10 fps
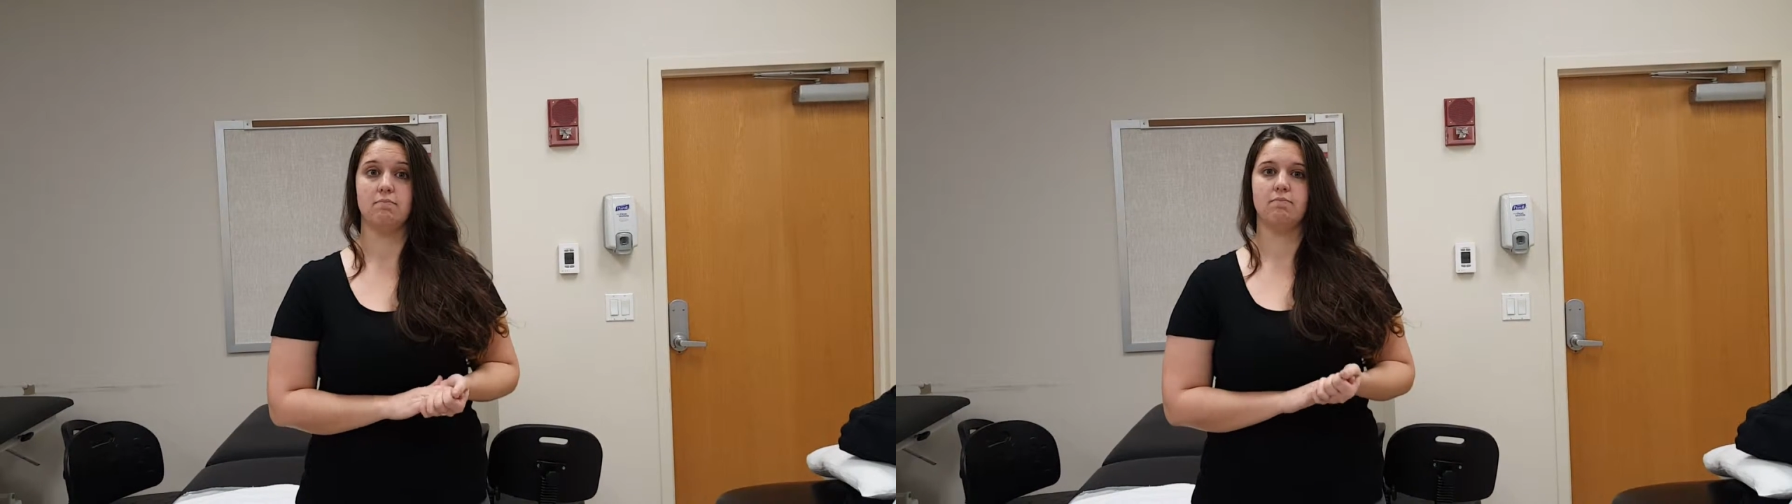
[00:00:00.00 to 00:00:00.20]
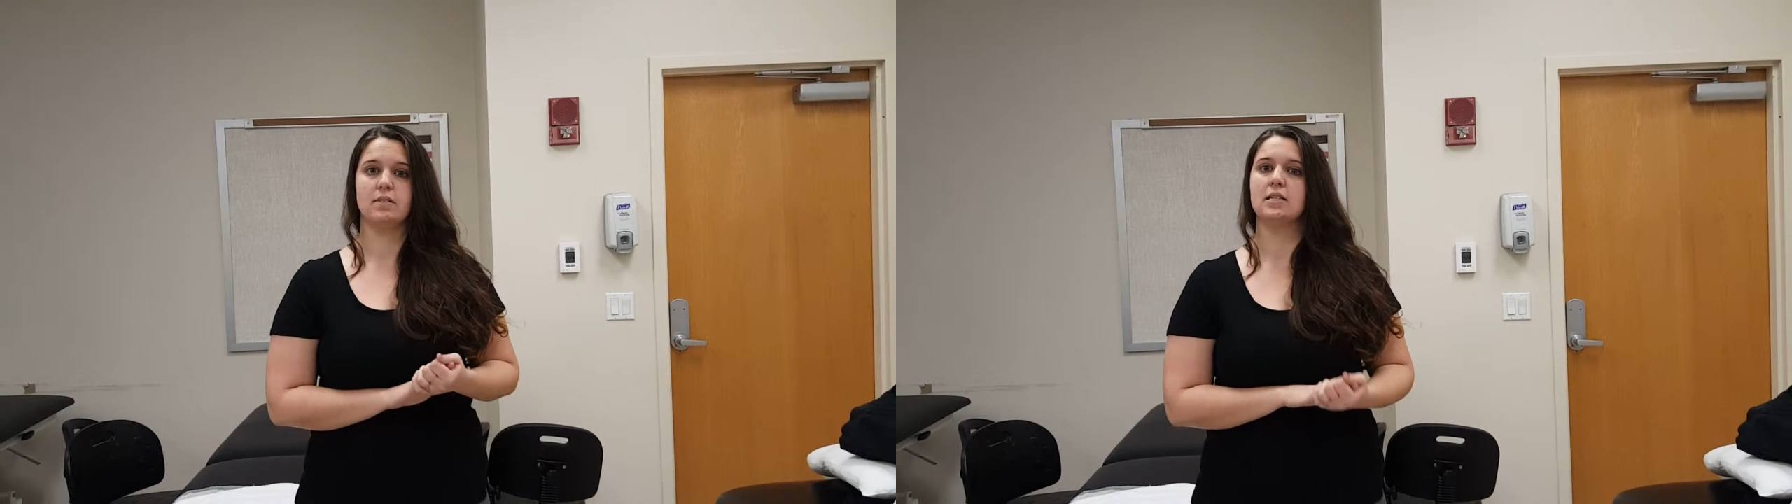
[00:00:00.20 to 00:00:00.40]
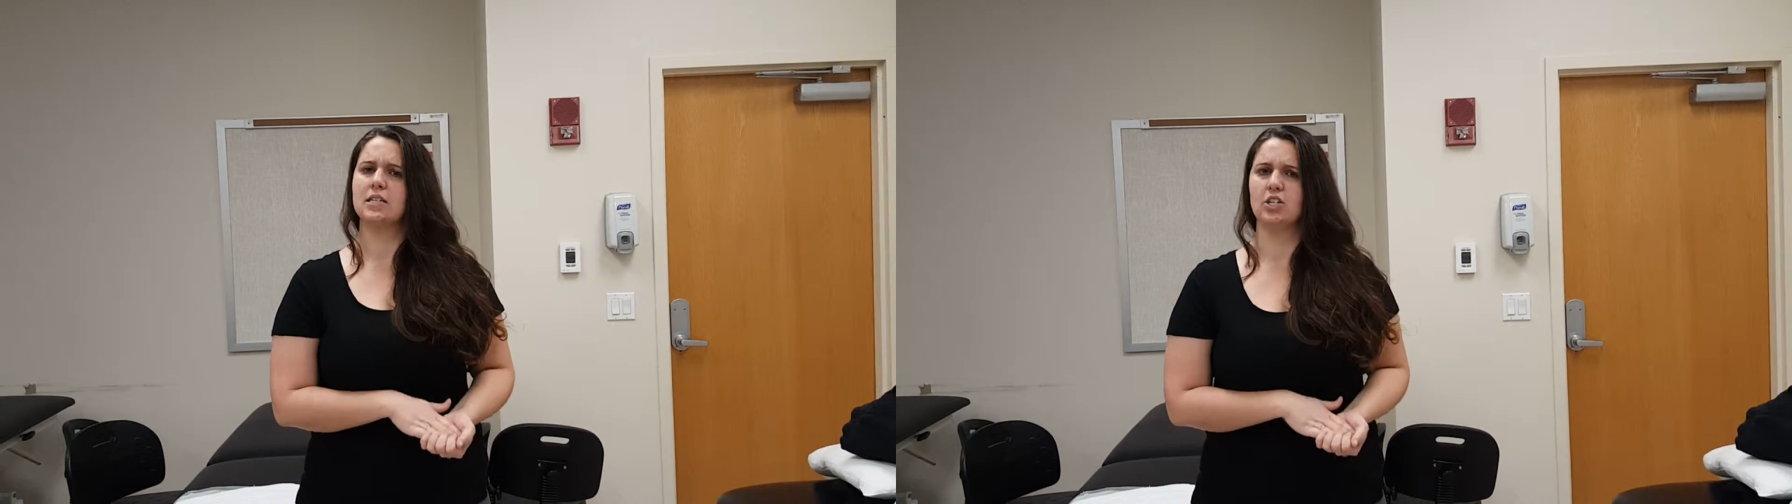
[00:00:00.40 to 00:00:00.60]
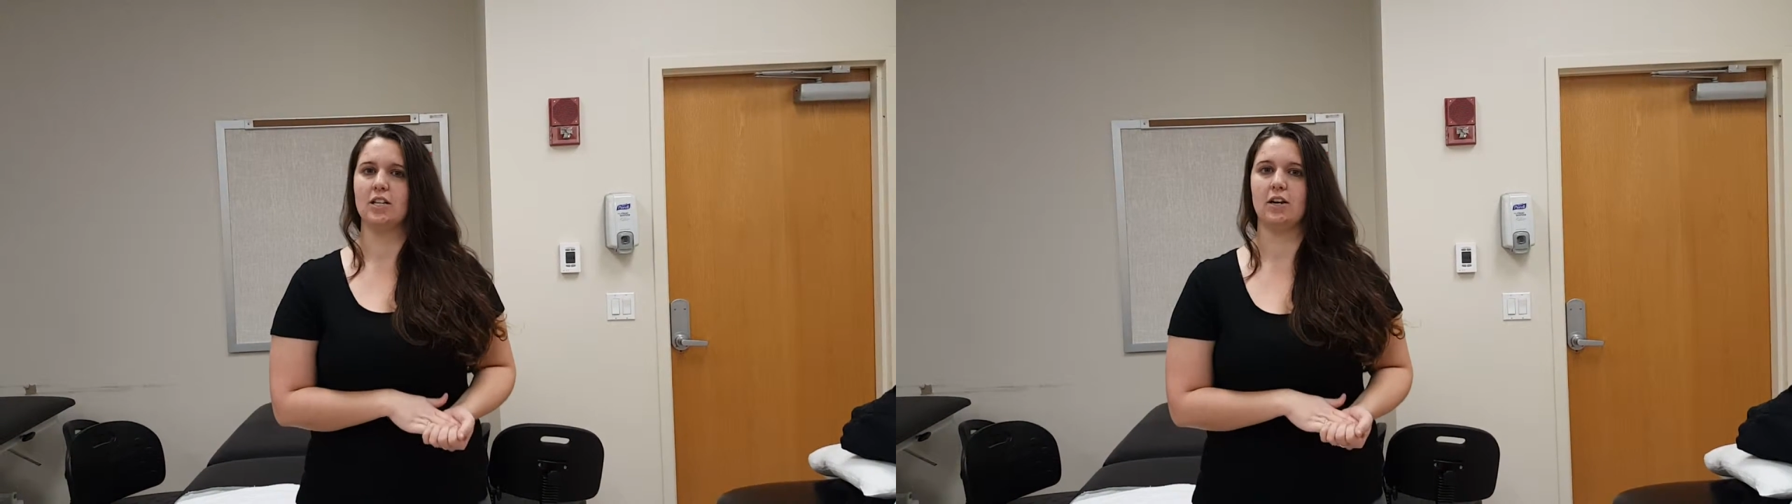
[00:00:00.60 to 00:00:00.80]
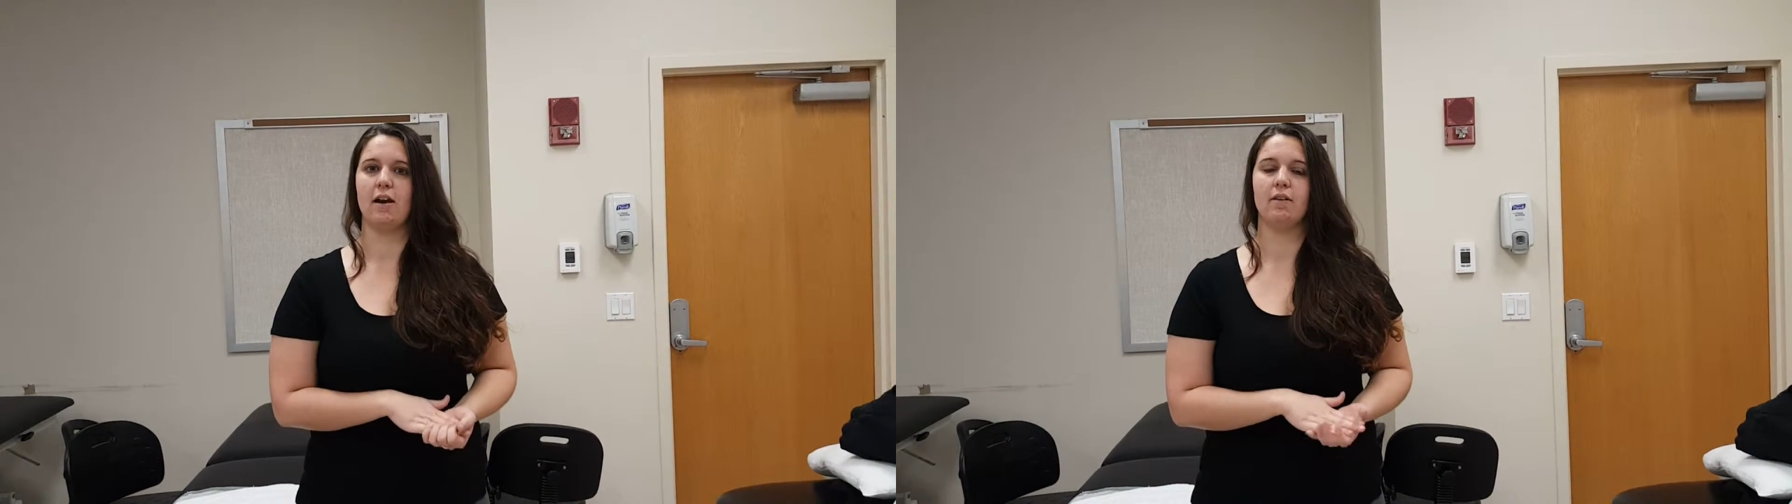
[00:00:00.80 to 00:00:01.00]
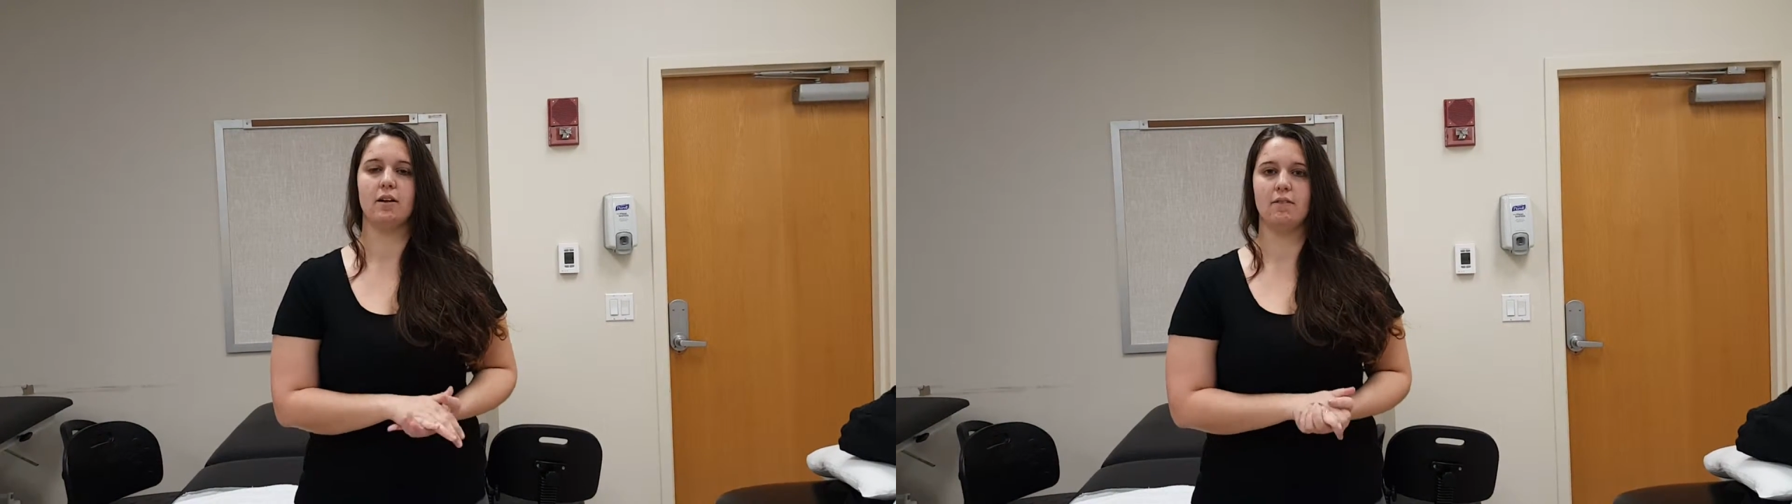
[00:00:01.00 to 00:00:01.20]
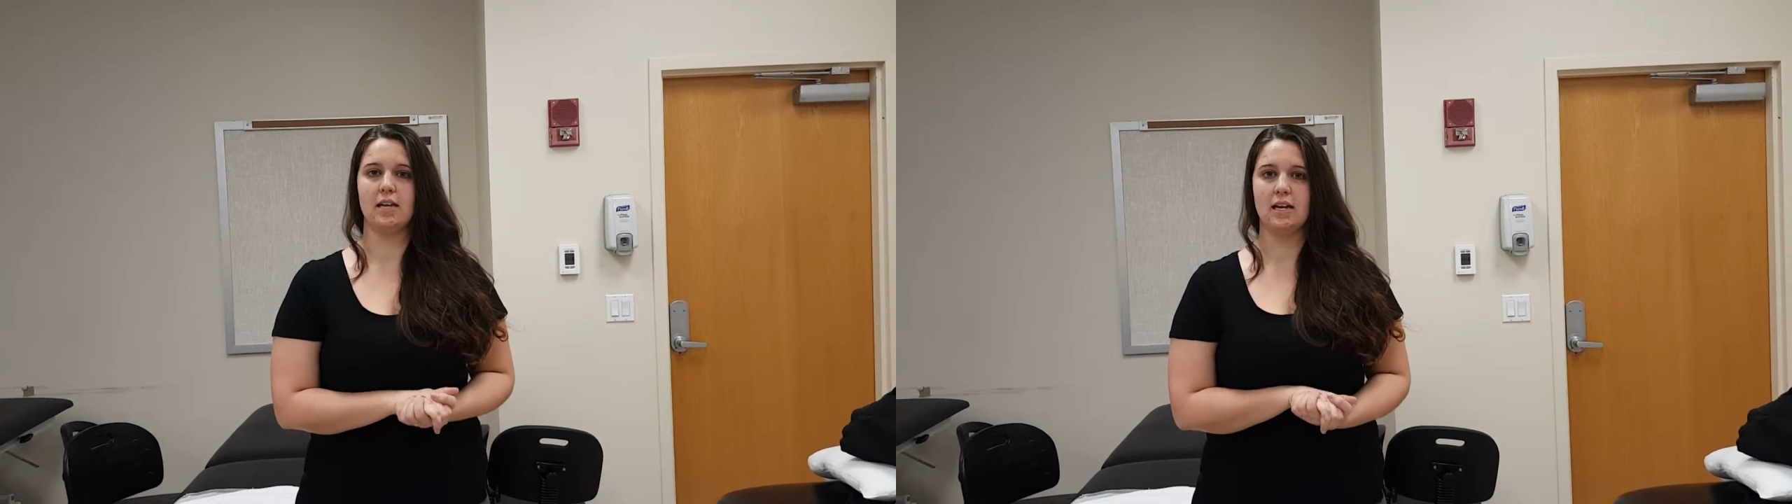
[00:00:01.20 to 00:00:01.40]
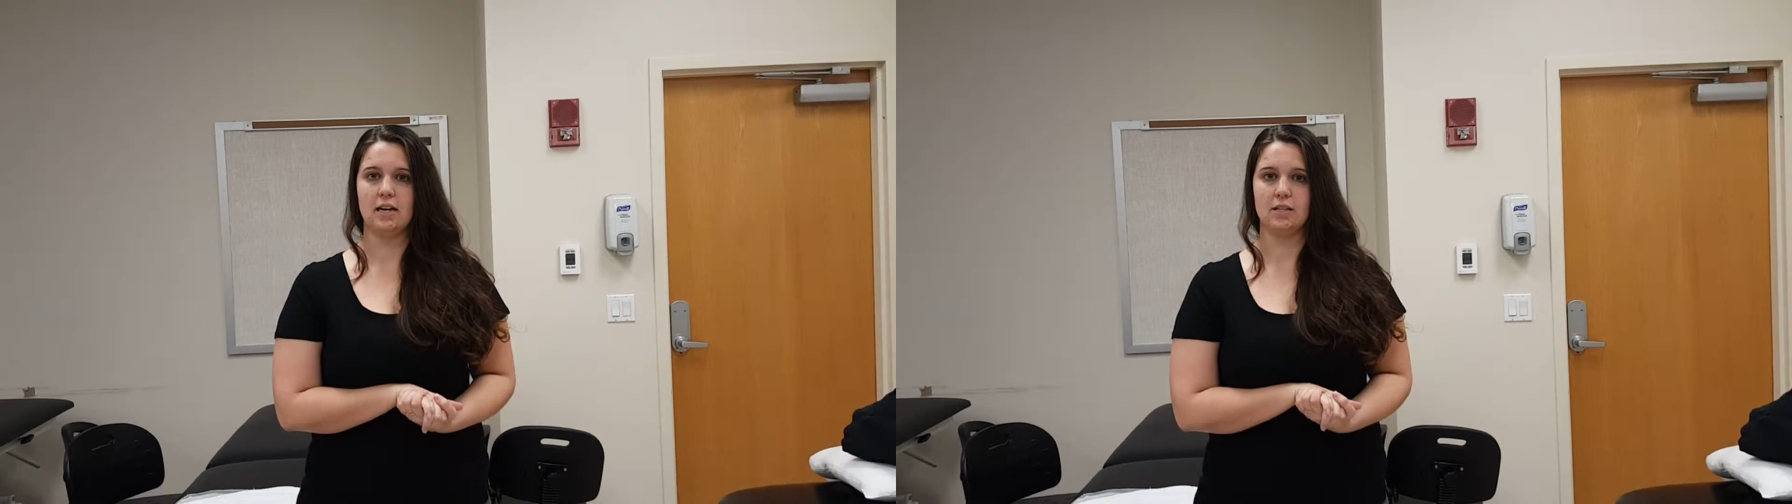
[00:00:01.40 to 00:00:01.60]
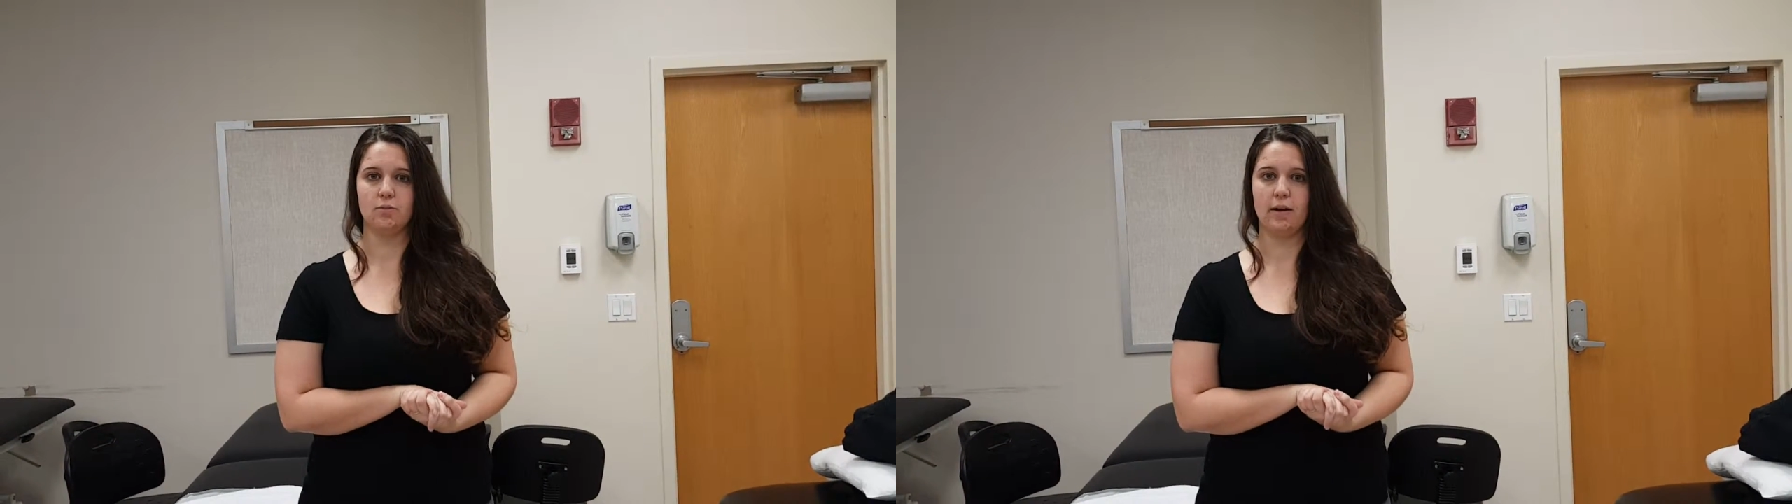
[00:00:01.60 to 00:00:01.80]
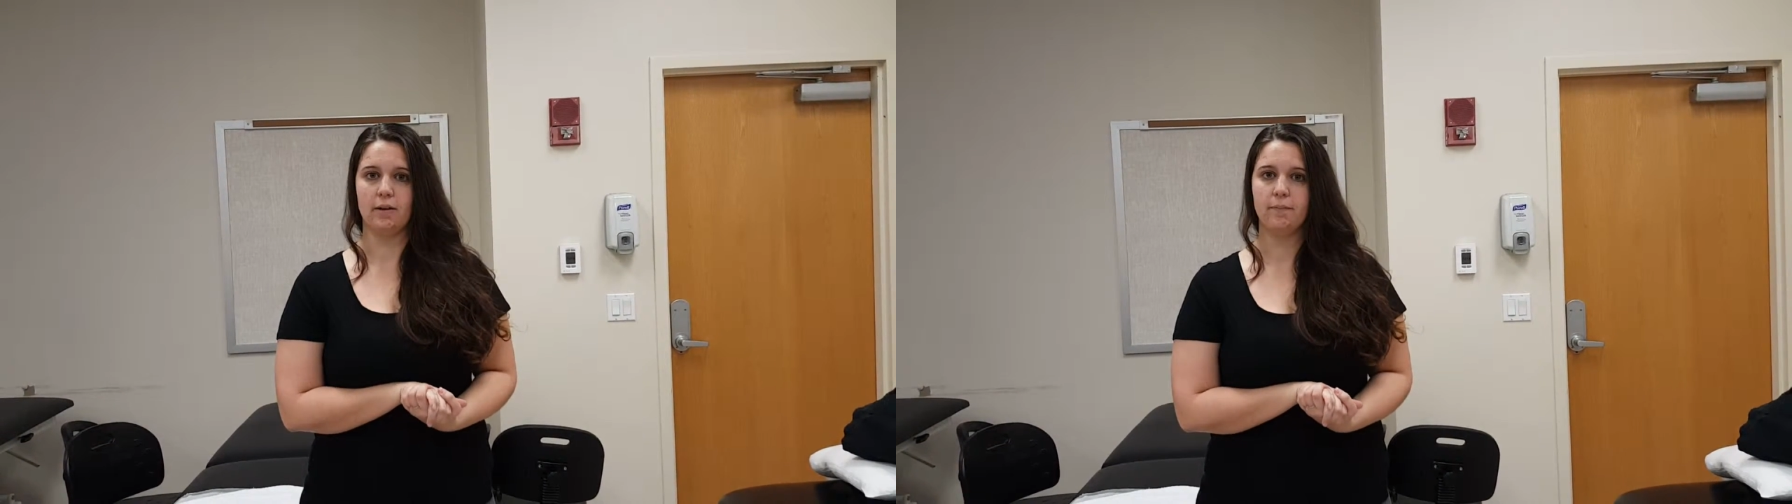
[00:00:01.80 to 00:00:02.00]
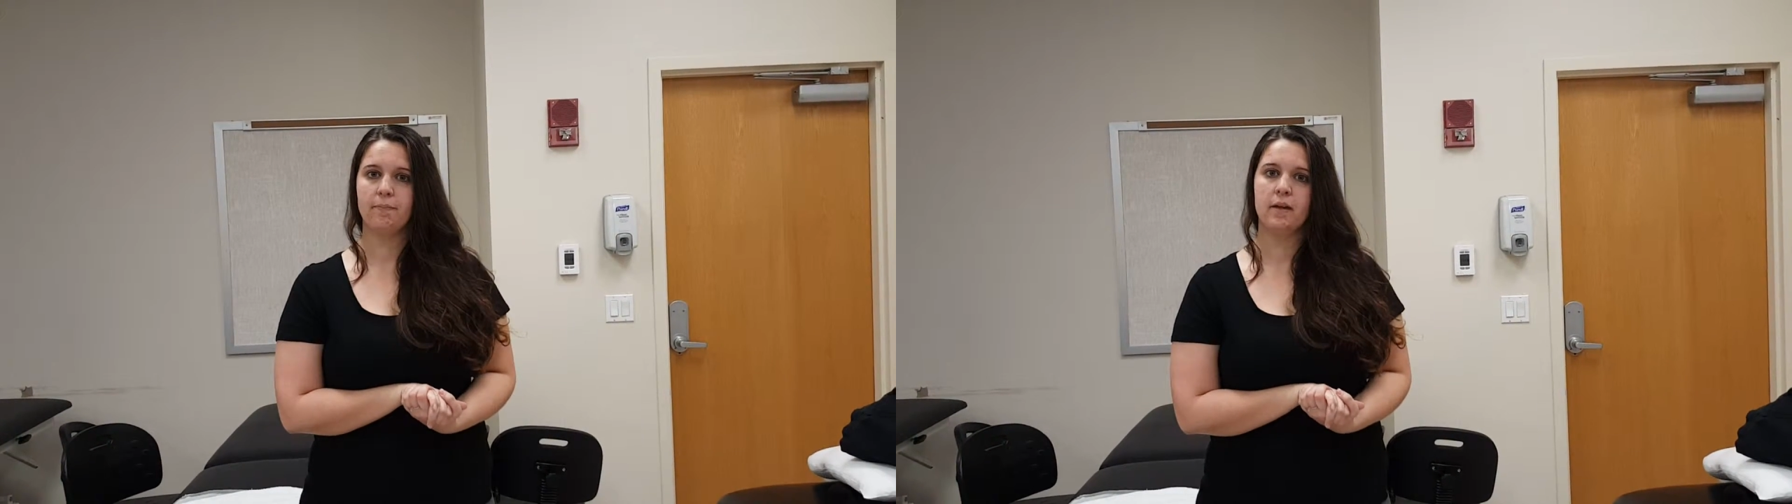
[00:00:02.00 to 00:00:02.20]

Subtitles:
sensation that they're having of the heat as well.